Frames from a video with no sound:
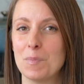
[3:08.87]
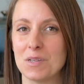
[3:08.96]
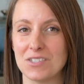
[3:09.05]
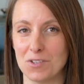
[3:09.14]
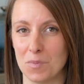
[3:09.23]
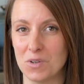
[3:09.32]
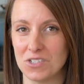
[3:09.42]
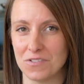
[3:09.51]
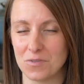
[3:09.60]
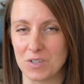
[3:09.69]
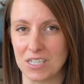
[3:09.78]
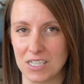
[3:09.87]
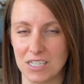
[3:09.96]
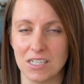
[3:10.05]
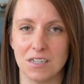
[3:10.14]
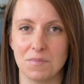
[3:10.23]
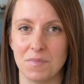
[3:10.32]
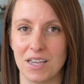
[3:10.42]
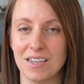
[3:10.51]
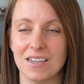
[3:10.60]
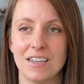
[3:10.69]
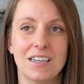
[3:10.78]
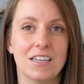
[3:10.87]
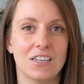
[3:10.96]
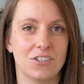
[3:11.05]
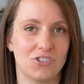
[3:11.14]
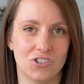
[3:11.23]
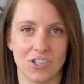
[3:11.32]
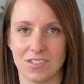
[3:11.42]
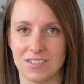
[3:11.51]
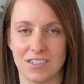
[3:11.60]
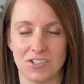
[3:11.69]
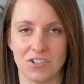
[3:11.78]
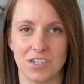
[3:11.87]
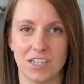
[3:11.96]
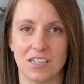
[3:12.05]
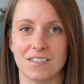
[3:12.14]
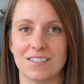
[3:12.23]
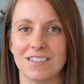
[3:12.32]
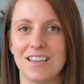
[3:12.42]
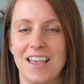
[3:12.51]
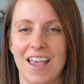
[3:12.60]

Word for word: But so much of we eat and make is just ingredients.